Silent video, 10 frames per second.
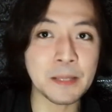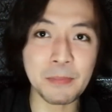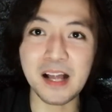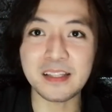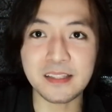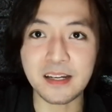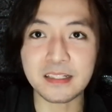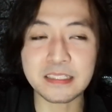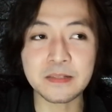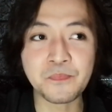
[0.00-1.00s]

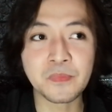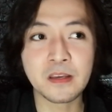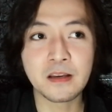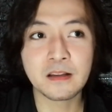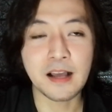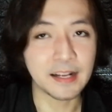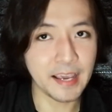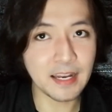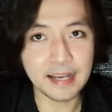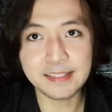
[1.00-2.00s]
politics.
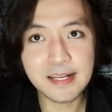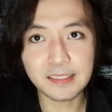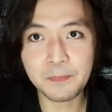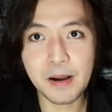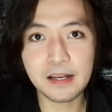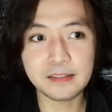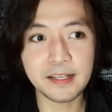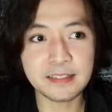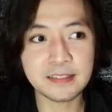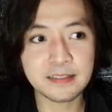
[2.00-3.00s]
Again, identity
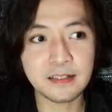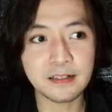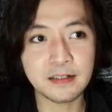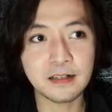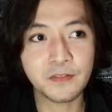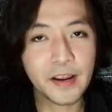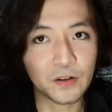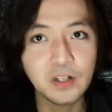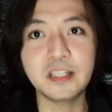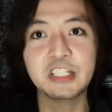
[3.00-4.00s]
politics is the
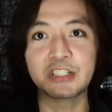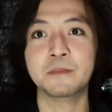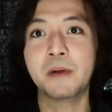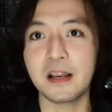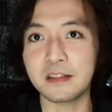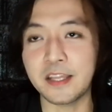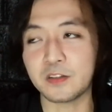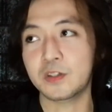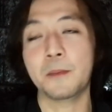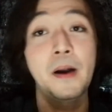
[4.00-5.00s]
recognition politics,
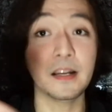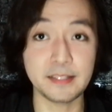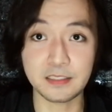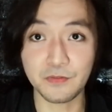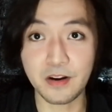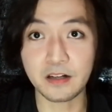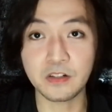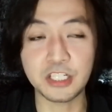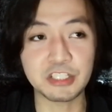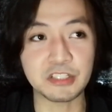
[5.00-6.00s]
or the politics of
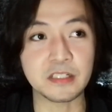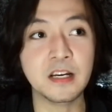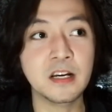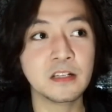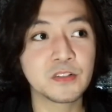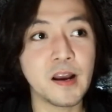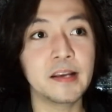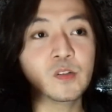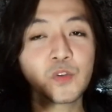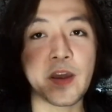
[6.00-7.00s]
recognition,
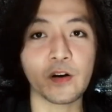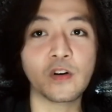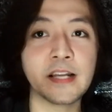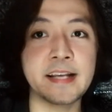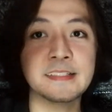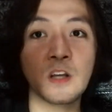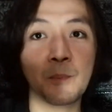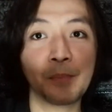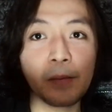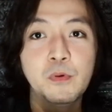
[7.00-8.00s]
trying to recognize the
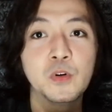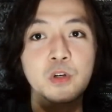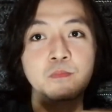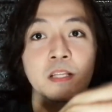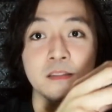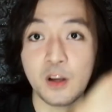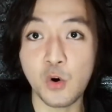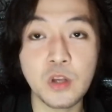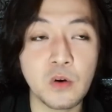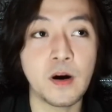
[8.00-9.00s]
people group that they
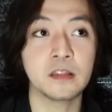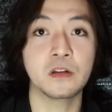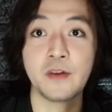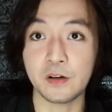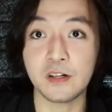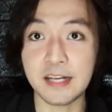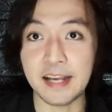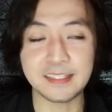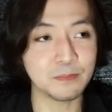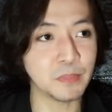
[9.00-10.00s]
only want to
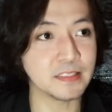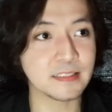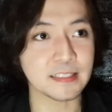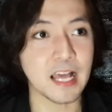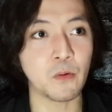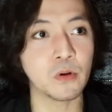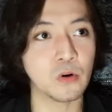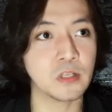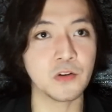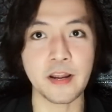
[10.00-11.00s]
recognize. It means that I will
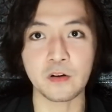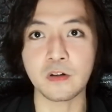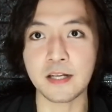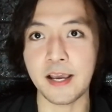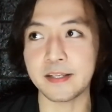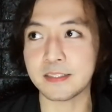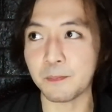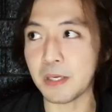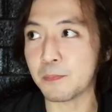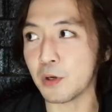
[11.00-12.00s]
only recognize the
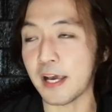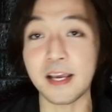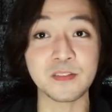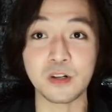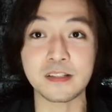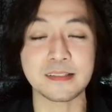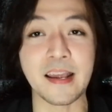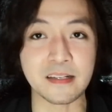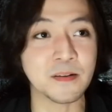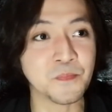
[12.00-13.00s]
people I
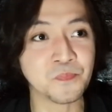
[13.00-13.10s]
understand.